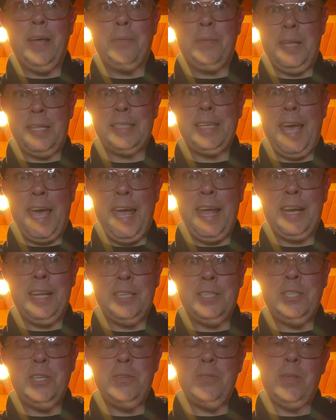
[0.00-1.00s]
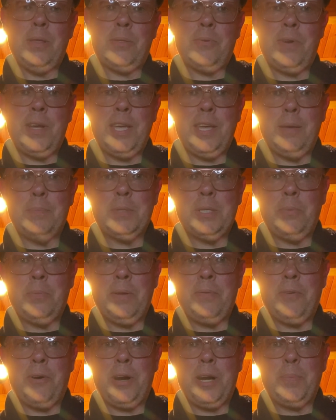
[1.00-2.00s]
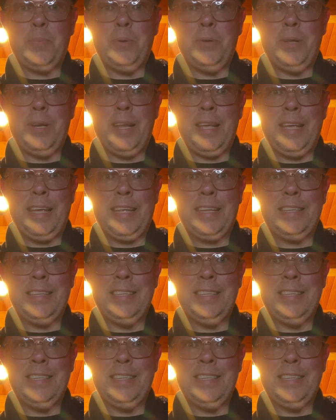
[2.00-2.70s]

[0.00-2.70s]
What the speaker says: that's added to the 3 cups that we've already put in.